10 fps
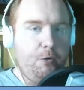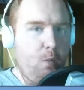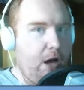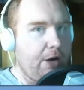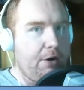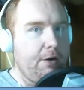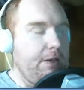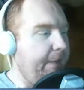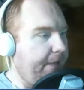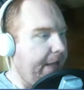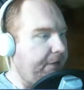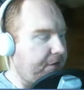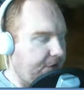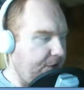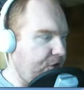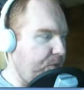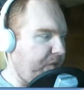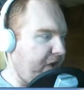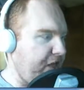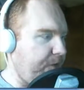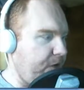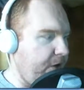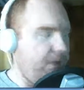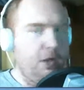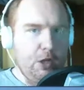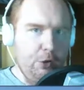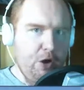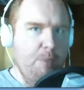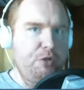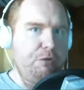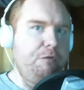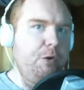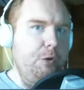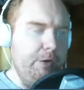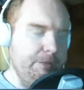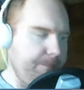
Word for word: water that the still supervised for you drops your food.